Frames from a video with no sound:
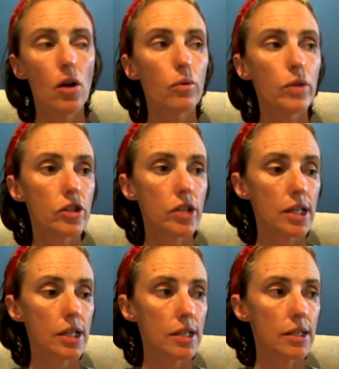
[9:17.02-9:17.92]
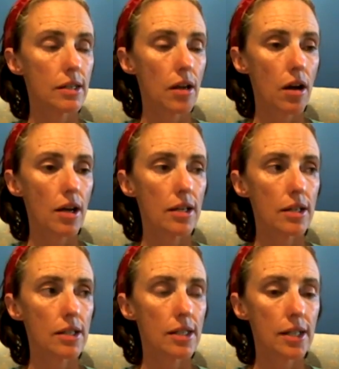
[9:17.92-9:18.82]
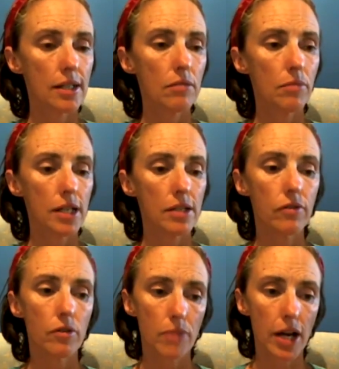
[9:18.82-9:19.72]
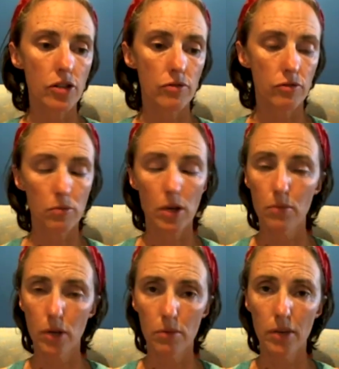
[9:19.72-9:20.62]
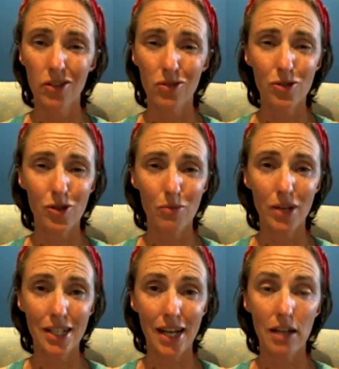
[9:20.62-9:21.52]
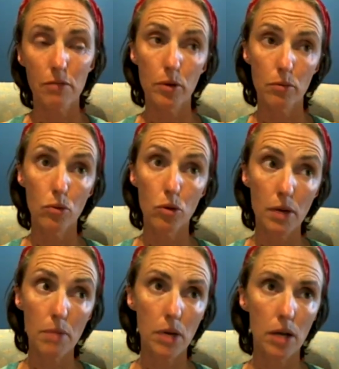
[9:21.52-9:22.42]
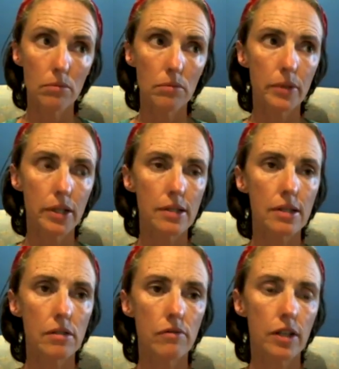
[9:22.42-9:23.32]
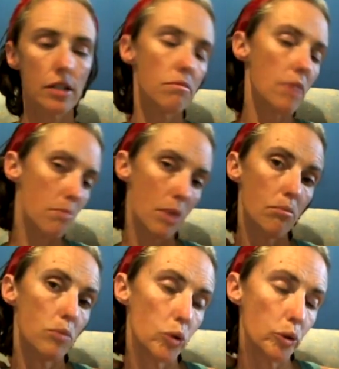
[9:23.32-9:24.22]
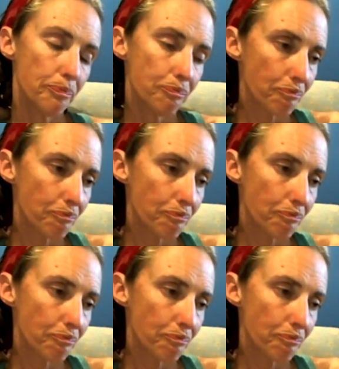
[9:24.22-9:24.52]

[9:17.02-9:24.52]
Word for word: which is I sit in a place of compassion for my mum and also my dad, but more my mum because this affected my mum more,